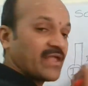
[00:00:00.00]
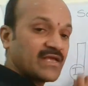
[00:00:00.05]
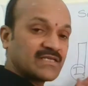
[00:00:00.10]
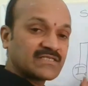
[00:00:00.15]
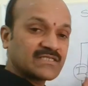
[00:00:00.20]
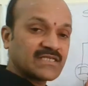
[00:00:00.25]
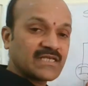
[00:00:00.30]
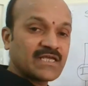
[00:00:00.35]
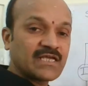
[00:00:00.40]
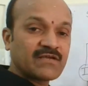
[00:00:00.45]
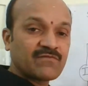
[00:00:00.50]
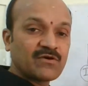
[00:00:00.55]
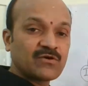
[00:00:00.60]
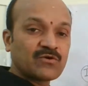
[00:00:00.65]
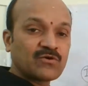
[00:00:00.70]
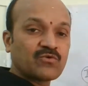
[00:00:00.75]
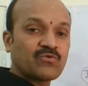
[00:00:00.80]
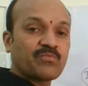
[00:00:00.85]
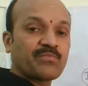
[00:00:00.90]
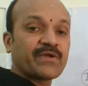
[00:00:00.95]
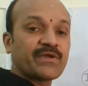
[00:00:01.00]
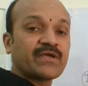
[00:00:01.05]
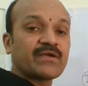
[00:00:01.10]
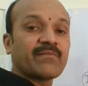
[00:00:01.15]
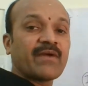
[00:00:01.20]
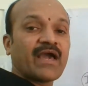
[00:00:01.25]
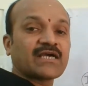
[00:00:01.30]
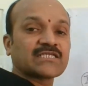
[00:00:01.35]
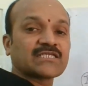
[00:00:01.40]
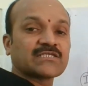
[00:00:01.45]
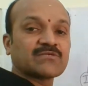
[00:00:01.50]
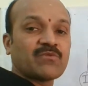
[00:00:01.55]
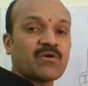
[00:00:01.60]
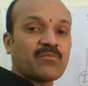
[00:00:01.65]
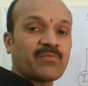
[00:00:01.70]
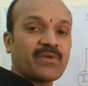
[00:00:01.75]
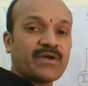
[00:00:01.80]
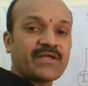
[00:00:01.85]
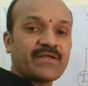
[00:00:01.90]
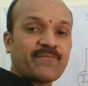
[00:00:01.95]
is equal to P
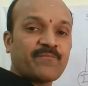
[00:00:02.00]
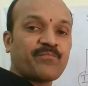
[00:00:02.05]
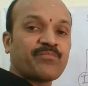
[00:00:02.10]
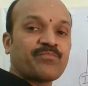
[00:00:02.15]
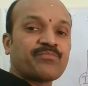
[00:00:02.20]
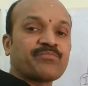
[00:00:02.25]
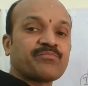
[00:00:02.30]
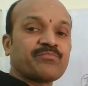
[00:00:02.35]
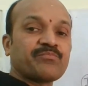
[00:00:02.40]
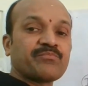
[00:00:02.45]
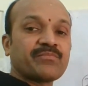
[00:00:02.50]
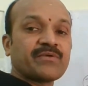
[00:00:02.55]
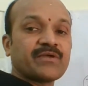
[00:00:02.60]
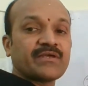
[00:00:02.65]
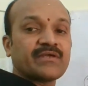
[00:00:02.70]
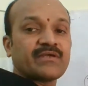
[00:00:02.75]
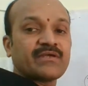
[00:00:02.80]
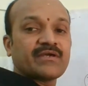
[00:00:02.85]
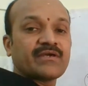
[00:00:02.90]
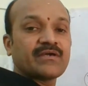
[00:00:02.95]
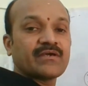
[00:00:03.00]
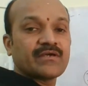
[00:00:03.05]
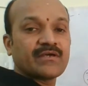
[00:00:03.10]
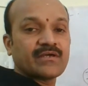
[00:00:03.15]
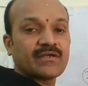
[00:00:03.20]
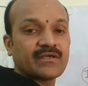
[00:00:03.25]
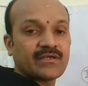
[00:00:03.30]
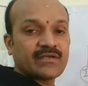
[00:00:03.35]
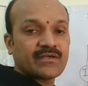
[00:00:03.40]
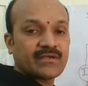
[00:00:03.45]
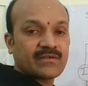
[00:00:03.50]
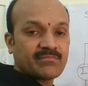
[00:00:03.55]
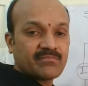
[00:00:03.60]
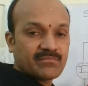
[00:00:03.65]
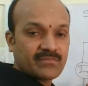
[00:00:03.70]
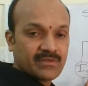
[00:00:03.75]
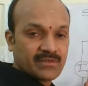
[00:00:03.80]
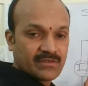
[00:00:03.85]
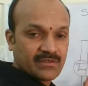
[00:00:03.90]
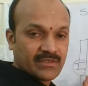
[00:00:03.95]
maximum by P
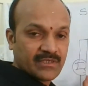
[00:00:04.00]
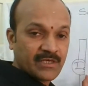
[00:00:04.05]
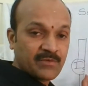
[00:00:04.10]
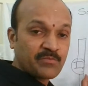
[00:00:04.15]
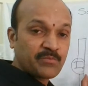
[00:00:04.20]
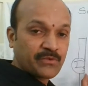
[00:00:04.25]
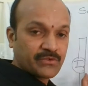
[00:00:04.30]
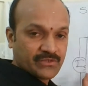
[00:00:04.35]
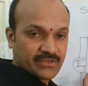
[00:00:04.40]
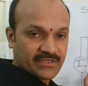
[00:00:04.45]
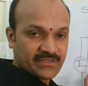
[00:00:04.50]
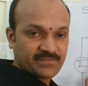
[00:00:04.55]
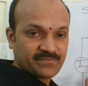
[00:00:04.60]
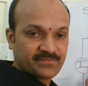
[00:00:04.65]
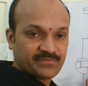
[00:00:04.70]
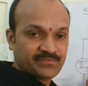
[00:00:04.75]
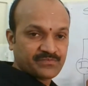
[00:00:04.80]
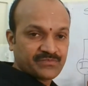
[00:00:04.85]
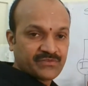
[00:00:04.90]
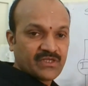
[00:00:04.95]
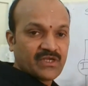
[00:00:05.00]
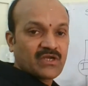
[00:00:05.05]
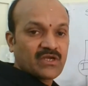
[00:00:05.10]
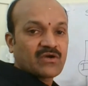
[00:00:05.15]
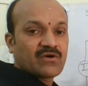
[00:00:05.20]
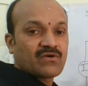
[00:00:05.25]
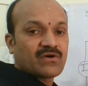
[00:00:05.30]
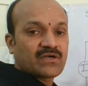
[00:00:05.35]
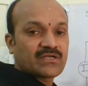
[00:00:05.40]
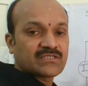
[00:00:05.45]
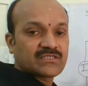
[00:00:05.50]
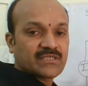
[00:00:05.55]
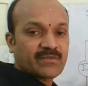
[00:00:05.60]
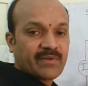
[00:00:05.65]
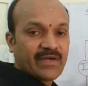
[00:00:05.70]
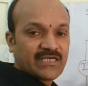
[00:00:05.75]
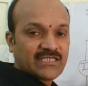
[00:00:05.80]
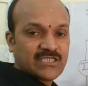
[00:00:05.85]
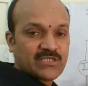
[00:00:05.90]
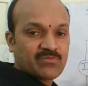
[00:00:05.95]
input. What is the
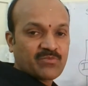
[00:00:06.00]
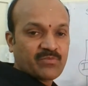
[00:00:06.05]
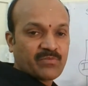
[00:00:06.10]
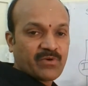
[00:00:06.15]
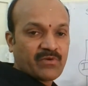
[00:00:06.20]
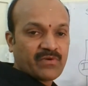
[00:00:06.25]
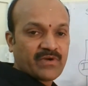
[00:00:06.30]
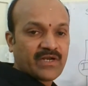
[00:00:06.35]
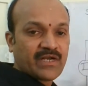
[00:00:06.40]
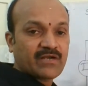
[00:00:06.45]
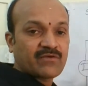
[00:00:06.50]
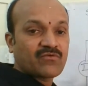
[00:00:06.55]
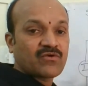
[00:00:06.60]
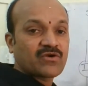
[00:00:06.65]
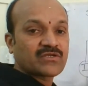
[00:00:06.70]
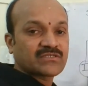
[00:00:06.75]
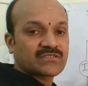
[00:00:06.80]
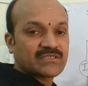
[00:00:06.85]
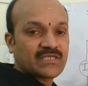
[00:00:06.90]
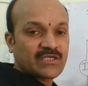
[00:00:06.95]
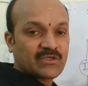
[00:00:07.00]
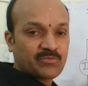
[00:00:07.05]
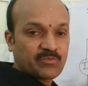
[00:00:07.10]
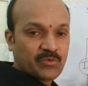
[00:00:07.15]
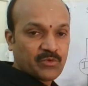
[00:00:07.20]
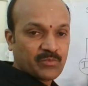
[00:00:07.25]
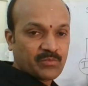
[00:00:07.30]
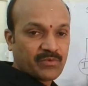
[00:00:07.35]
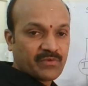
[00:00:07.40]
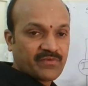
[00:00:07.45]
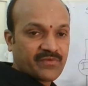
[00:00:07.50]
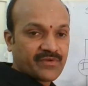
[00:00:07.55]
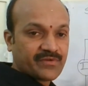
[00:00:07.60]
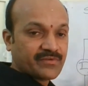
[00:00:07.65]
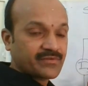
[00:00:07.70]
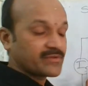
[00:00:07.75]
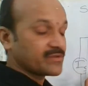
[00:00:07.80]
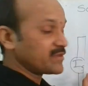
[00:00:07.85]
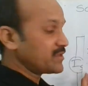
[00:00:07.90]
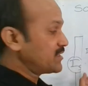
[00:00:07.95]
maximum power and what is the input power?
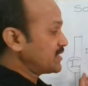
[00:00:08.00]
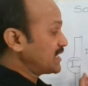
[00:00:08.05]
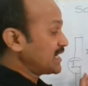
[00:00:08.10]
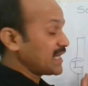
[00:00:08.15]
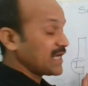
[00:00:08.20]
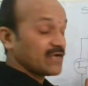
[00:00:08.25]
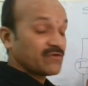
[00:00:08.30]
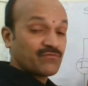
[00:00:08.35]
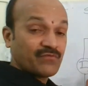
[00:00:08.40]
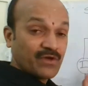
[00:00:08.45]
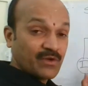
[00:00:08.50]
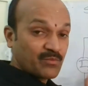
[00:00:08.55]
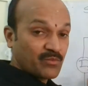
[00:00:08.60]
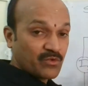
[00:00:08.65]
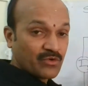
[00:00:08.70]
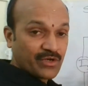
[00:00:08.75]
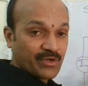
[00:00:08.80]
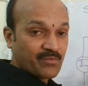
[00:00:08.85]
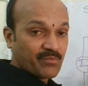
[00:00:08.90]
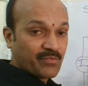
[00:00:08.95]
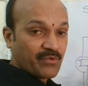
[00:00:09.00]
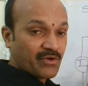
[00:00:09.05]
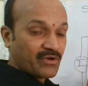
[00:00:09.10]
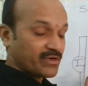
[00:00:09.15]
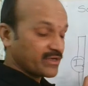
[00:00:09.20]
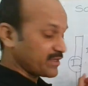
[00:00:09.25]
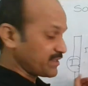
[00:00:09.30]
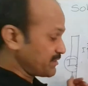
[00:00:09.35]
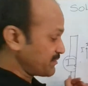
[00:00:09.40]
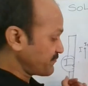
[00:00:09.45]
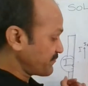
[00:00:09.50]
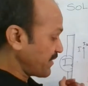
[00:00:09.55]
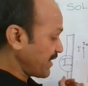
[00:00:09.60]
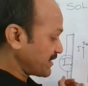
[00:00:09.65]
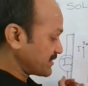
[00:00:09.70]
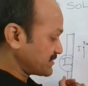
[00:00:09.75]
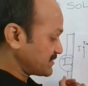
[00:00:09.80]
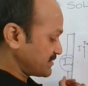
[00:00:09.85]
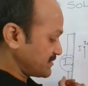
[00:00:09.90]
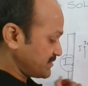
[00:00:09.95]
And one more important
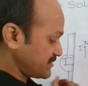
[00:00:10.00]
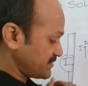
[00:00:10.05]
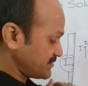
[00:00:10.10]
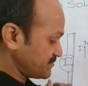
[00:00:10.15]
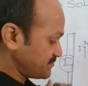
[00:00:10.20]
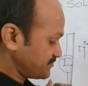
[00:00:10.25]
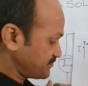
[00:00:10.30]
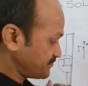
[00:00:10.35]
factor,